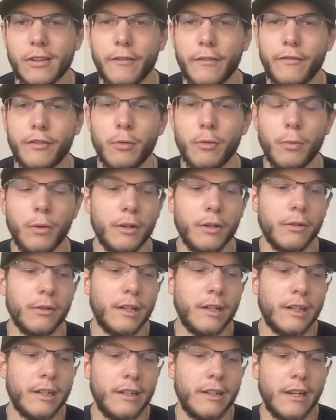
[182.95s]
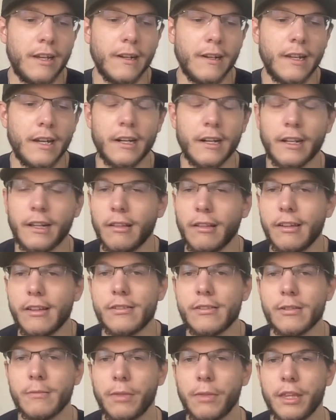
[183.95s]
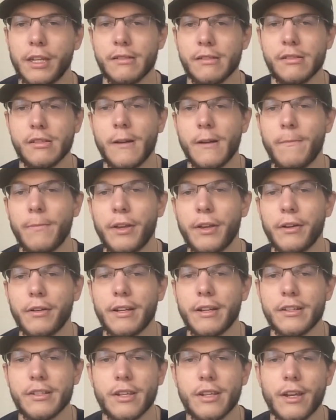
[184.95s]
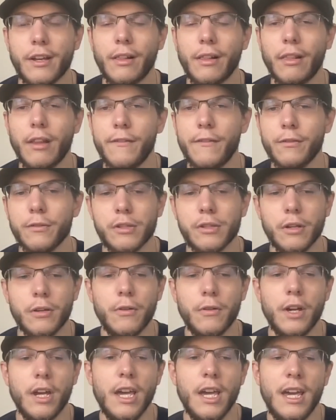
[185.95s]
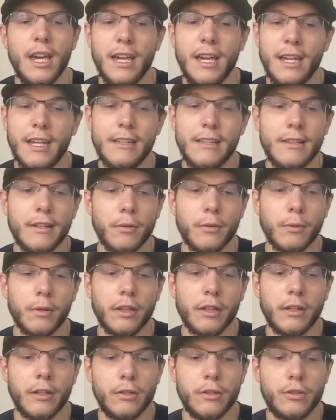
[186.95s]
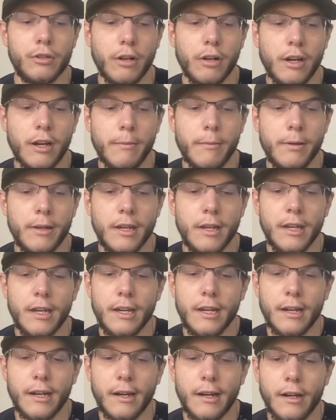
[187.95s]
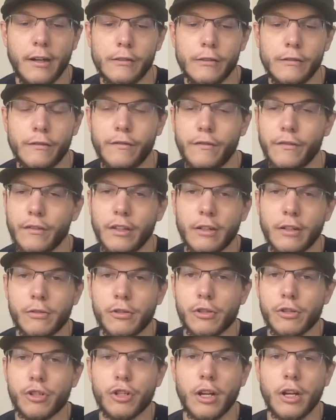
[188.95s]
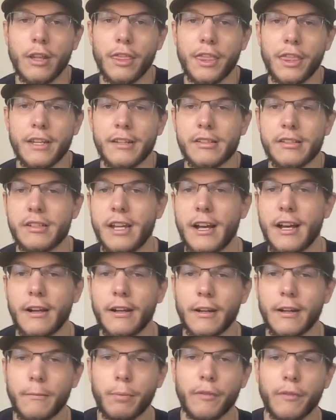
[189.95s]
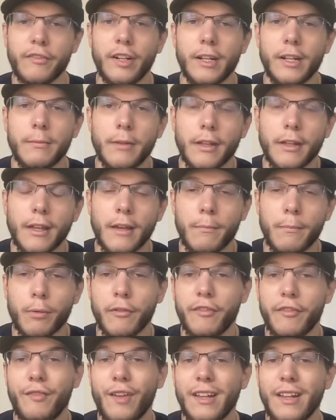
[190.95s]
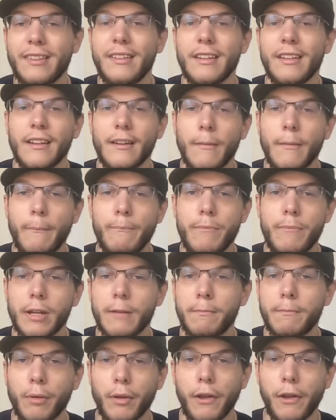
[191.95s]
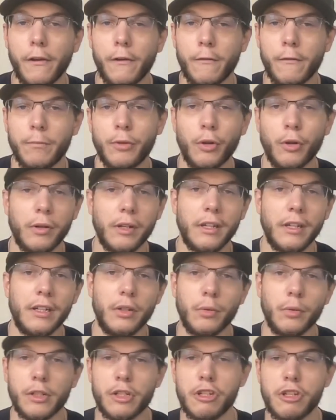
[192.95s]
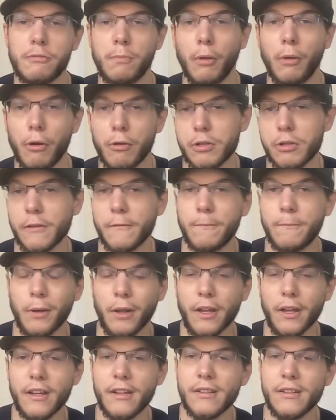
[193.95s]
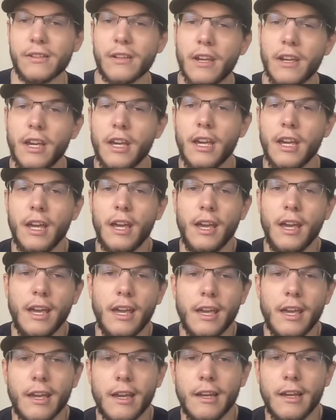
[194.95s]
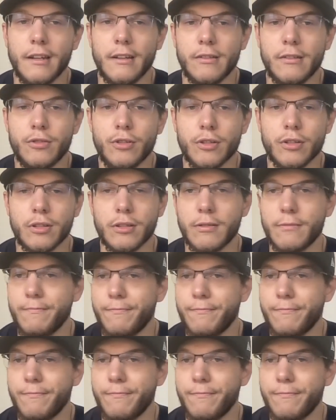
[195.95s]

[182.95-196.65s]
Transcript: if you will, and kind of clean some things up there in that second level. So he did a really good job of, you know, just shutting things down and preventing big plays from turning into explosive plays, and just